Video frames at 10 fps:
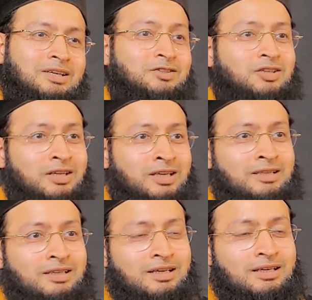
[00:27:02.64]

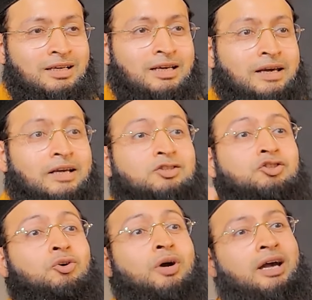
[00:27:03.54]
Shariat
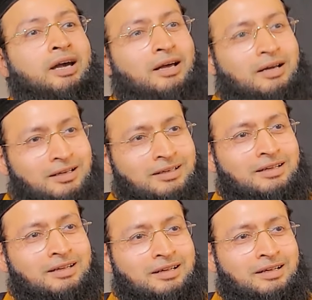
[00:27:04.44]
is your hair.
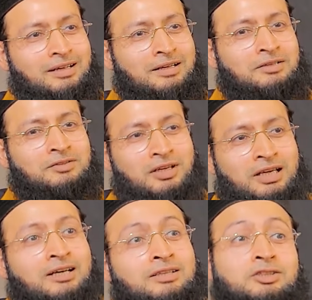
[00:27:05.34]

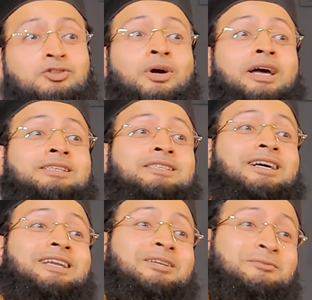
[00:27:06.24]
Tariqat is your
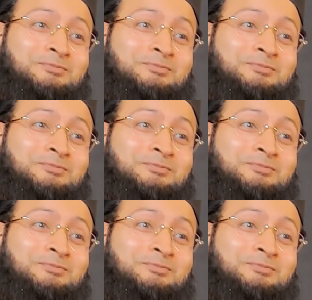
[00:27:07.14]
hairstyle.